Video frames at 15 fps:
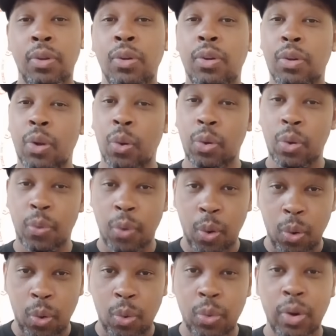Slow your
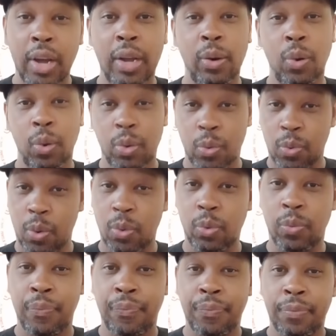role and know your
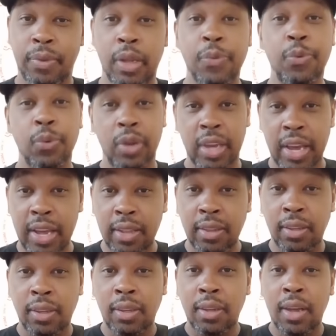role. If you
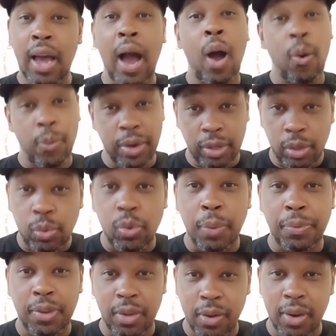get, I'll read the
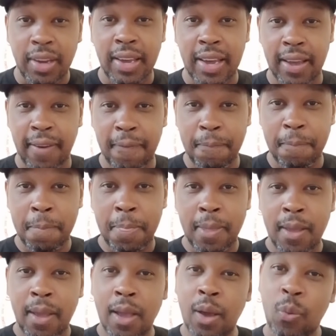script to you again.
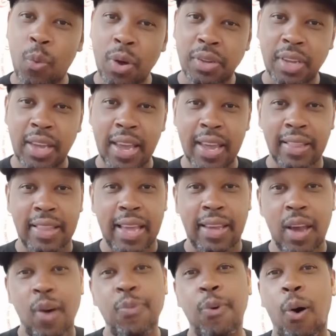And once again,
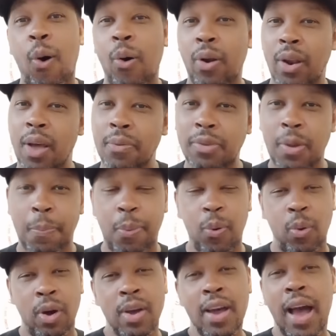thank y'all for all the love and
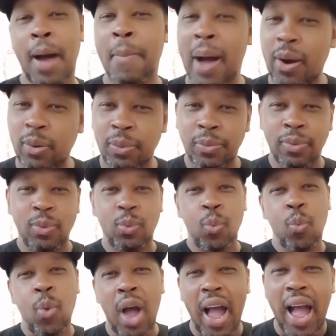support. I'm out.
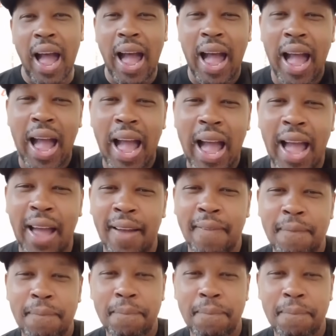Wah.